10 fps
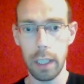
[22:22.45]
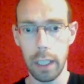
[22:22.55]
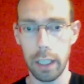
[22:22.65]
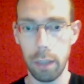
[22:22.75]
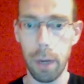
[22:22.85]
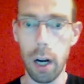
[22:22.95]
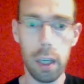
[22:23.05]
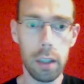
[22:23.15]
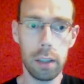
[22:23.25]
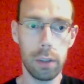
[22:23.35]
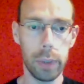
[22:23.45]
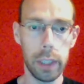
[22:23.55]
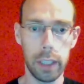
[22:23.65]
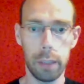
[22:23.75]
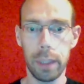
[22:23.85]
at a bar,
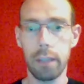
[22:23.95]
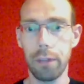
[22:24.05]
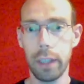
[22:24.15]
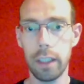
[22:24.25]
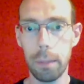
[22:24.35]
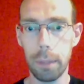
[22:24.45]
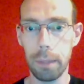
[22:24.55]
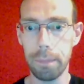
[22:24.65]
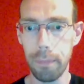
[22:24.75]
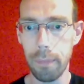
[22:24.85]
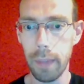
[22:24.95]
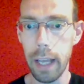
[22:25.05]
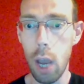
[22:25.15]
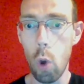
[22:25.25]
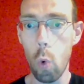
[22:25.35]
drinking a beer, for example,
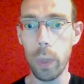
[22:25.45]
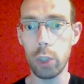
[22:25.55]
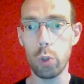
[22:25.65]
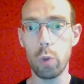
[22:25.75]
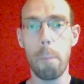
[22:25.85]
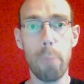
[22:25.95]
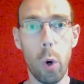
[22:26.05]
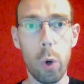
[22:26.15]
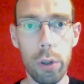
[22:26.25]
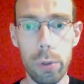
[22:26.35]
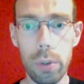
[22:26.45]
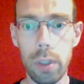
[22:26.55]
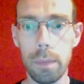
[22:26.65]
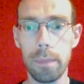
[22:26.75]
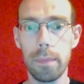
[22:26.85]
will do more good
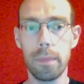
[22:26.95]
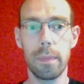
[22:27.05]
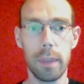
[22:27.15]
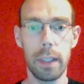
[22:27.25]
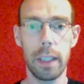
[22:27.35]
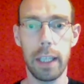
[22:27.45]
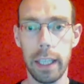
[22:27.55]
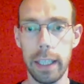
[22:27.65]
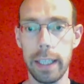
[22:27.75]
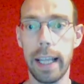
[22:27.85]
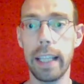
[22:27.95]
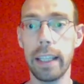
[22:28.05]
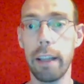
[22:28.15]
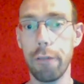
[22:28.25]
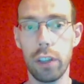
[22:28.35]

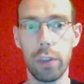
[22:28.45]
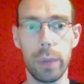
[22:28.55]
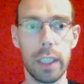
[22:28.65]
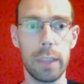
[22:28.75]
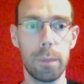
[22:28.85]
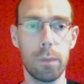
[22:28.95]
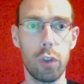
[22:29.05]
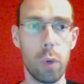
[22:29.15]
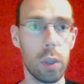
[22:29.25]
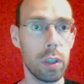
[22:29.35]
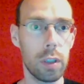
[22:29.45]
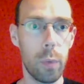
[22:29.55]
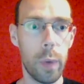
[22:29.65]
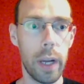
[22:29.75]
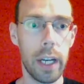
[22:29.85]
than fundraising. The world
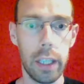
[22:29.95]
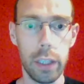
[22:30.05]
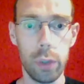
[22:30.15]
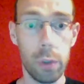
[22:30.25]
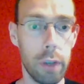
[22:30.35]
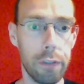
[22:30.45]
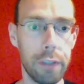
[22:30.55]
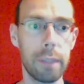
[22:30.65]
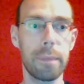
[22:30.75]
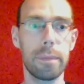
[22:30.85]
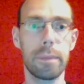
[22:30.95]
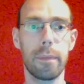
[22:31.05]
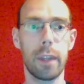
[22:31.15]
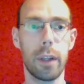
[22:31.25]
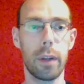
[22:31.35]
where you do nothing,
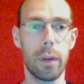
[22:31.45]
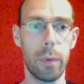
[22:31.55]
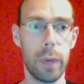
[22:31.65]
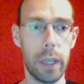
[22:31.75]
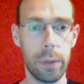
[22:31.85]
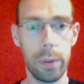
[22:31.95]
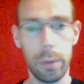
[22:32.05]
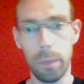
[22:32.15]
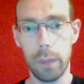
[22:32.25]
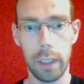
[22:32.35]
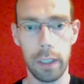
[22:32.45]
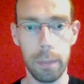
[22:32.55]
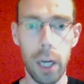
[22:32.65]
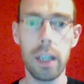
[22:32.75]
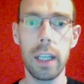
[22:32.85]
where you sit in a
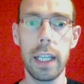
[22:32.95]
bar,